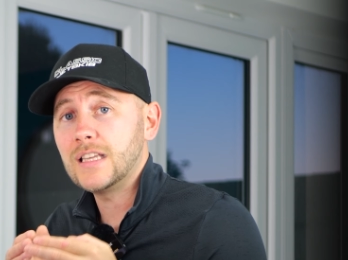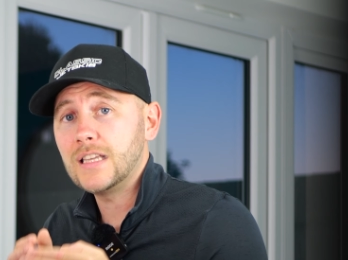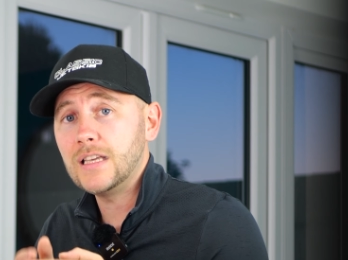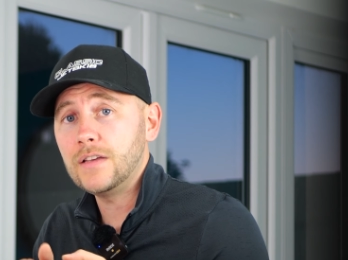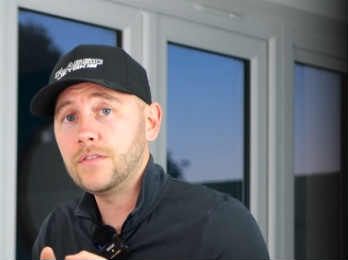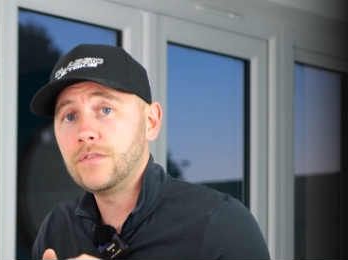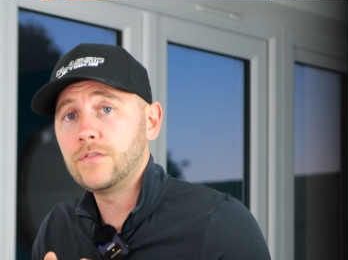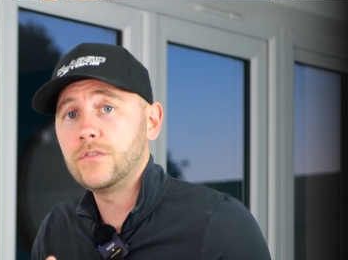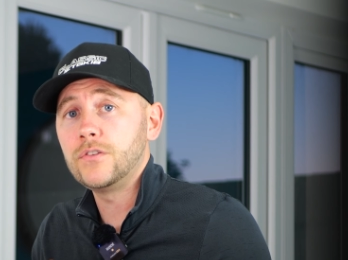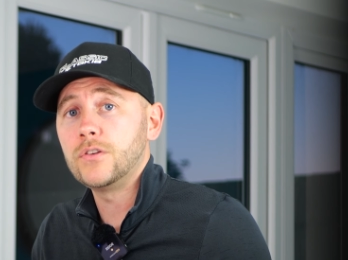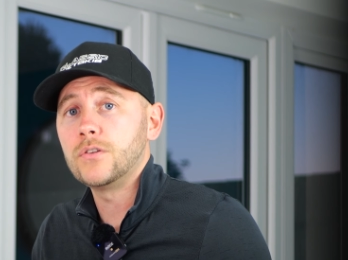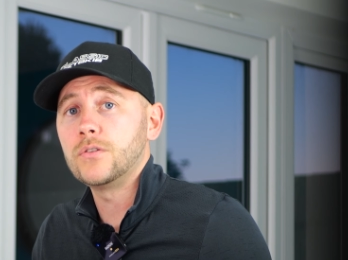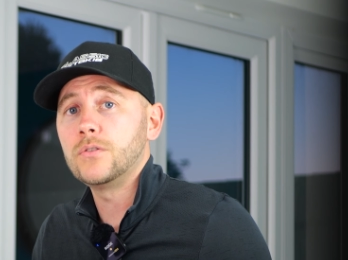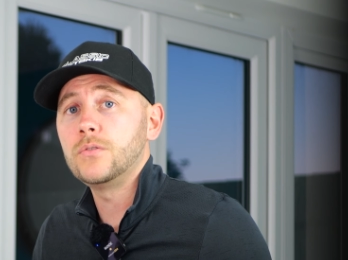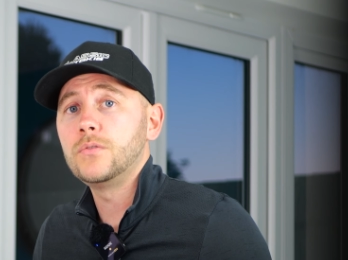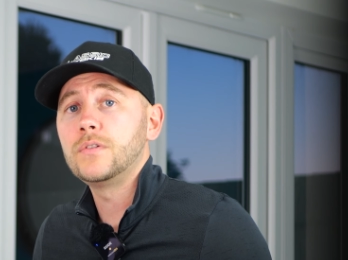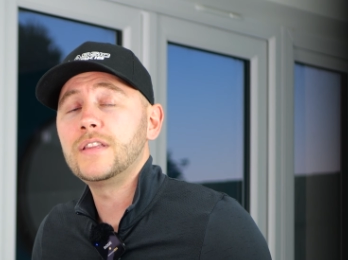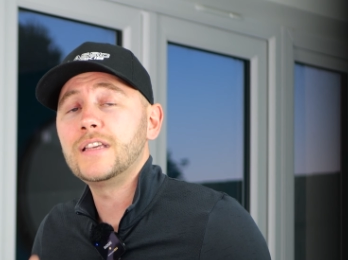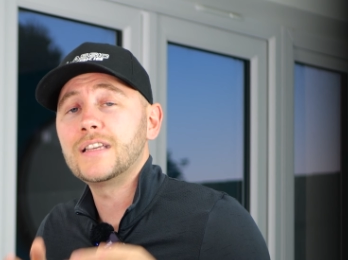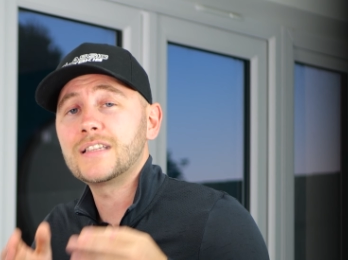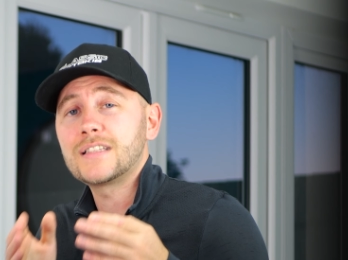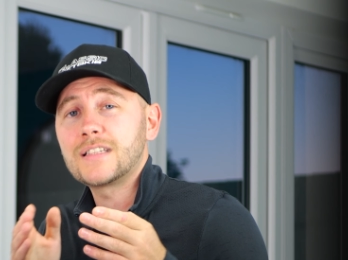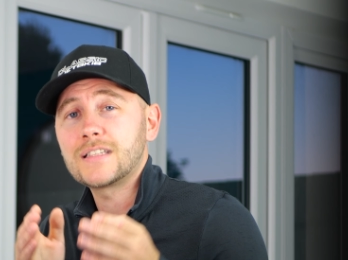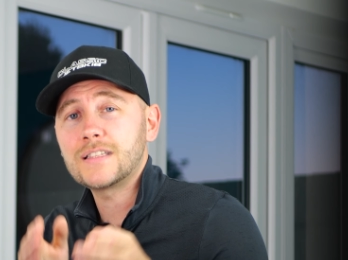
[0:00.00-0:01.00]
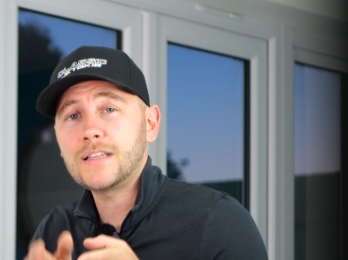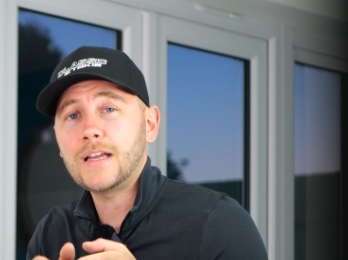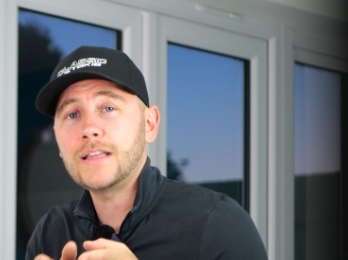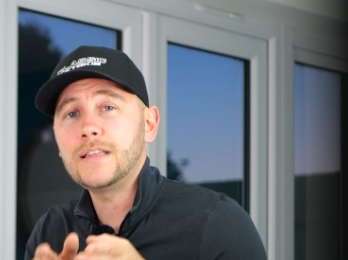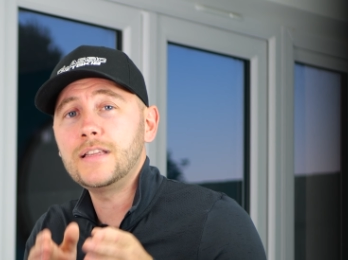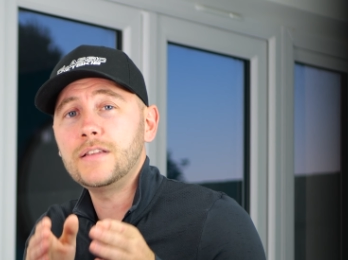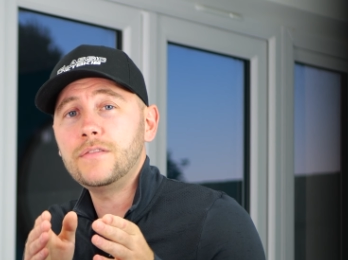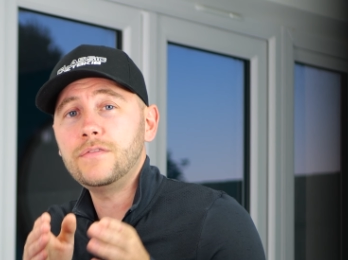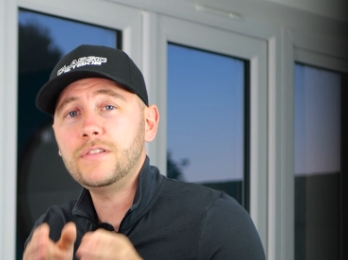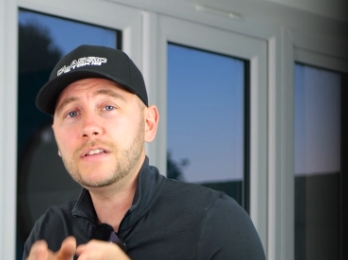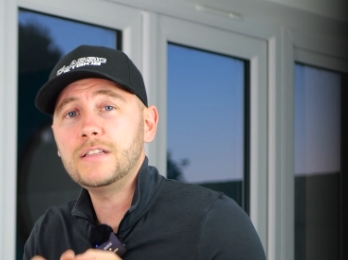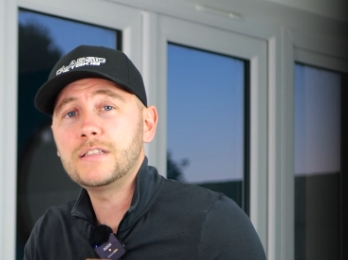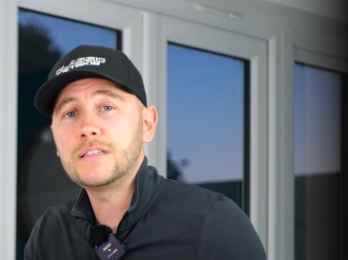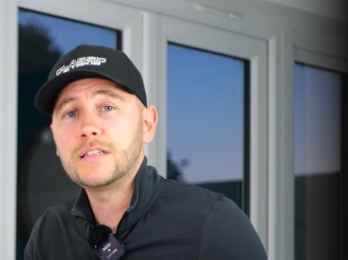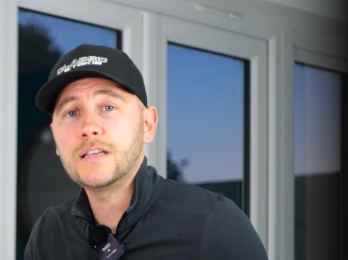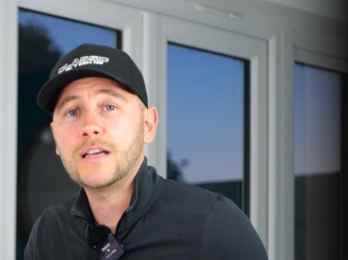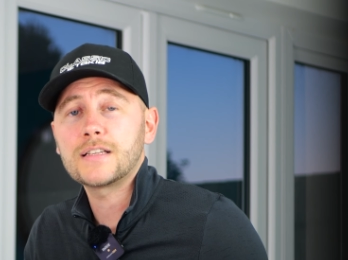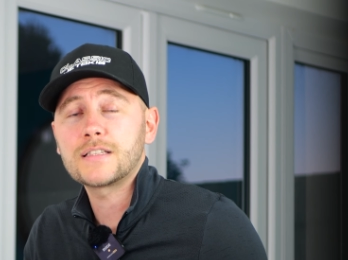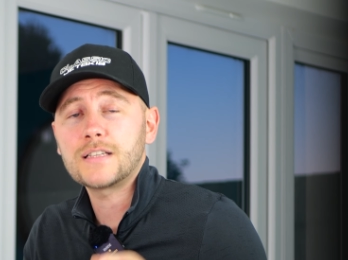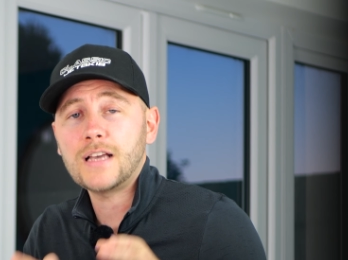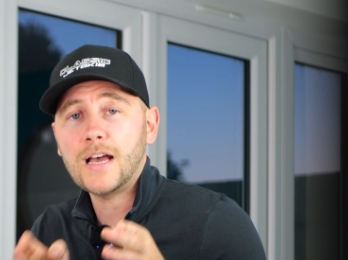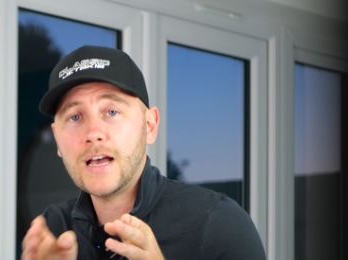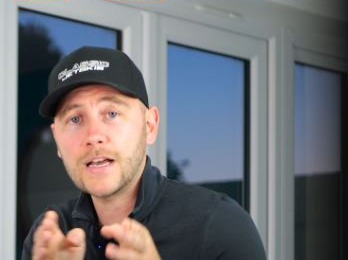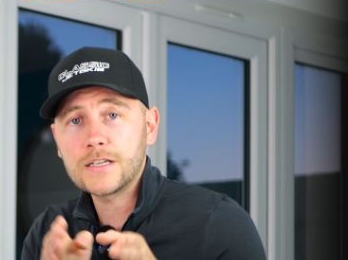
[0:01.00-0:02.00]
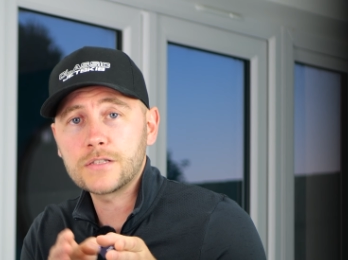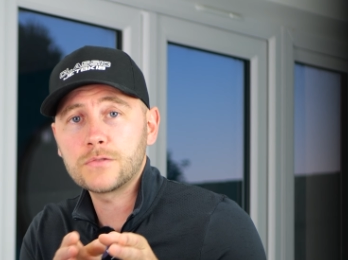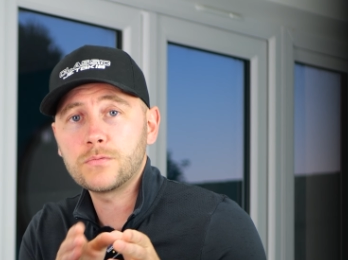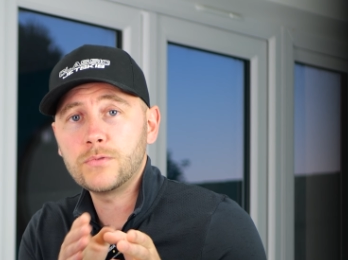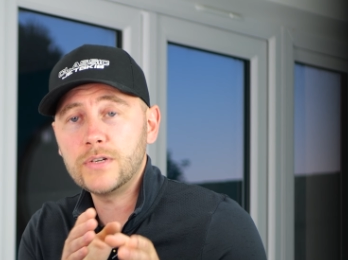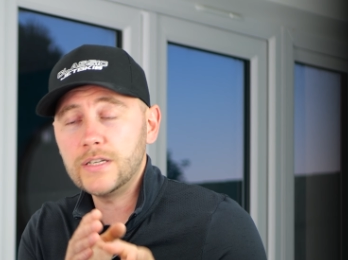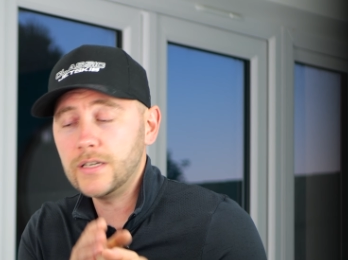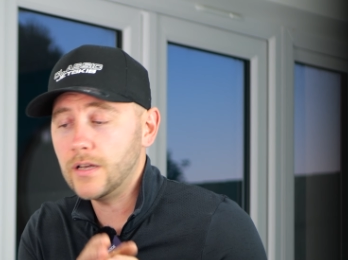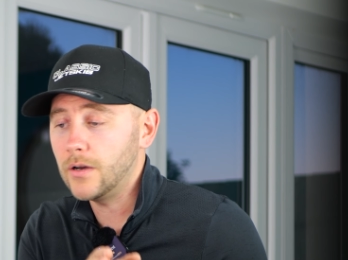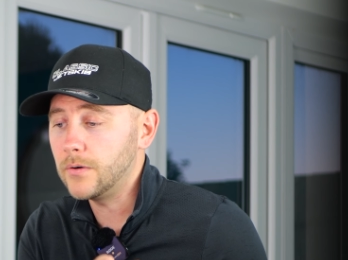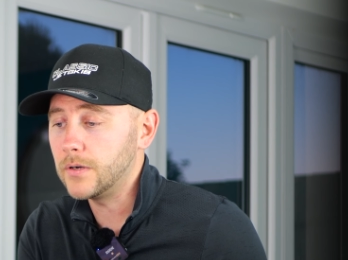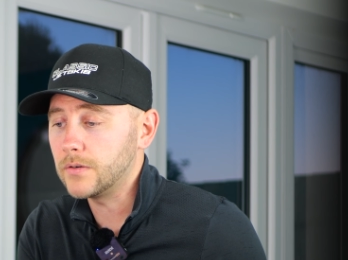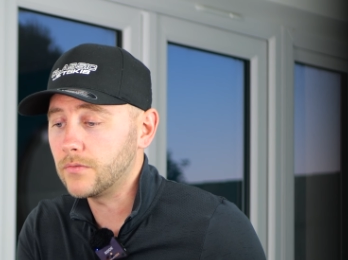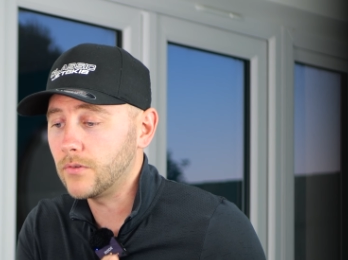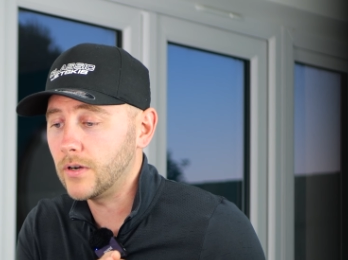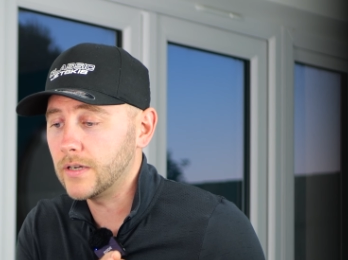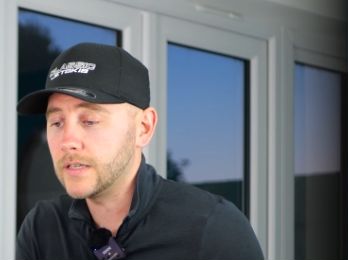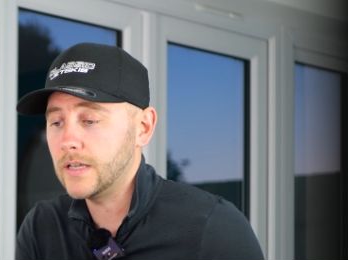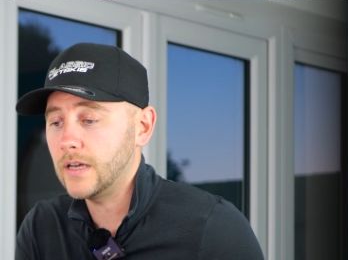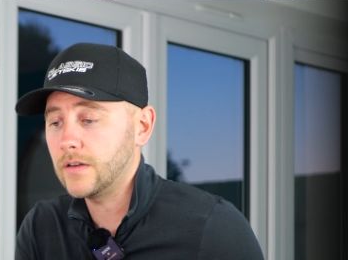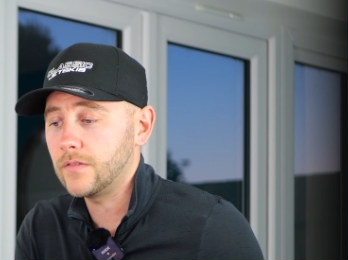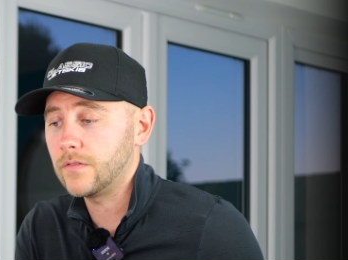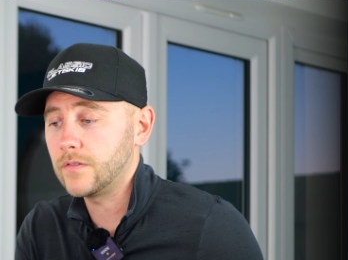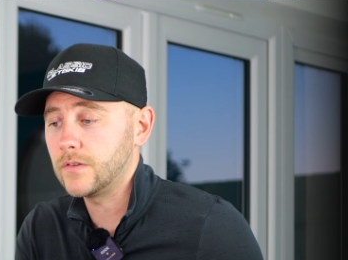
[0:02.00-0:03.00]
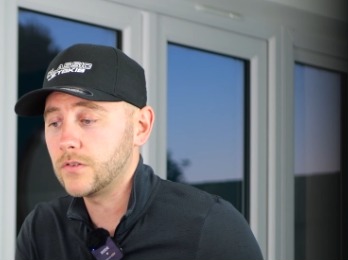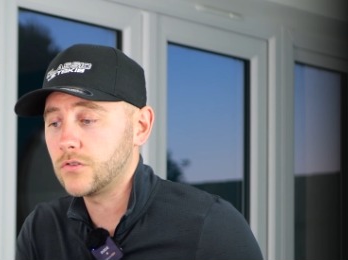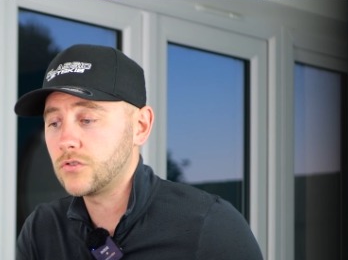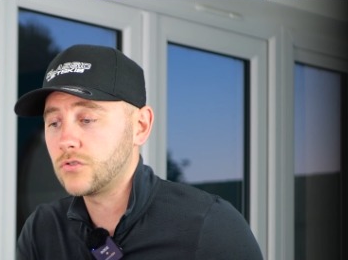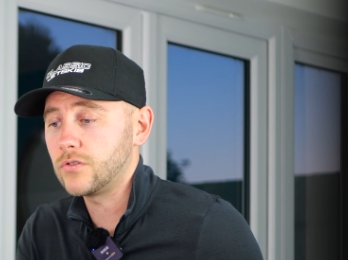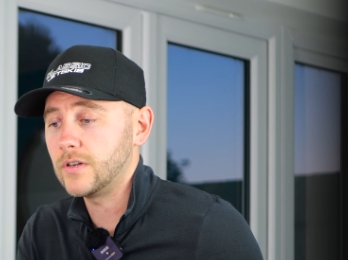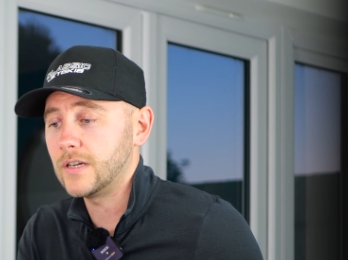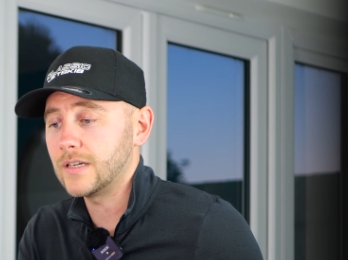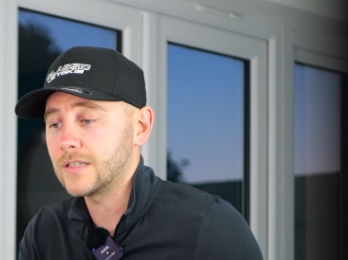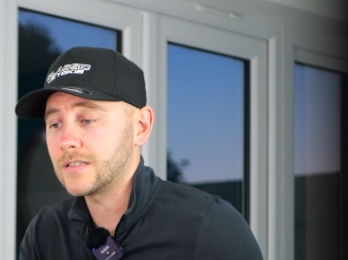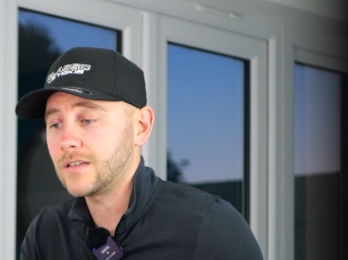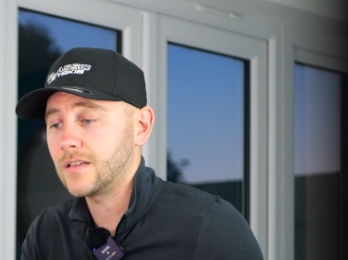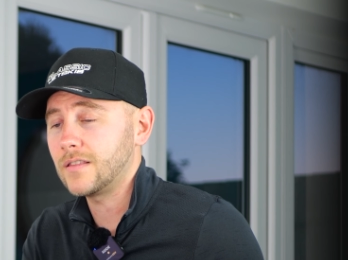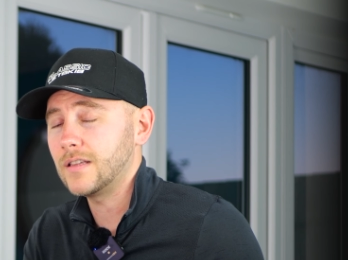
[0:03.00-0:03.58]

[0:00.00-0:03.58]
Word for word: give you the extended VTS as we know it right now for the Trixx.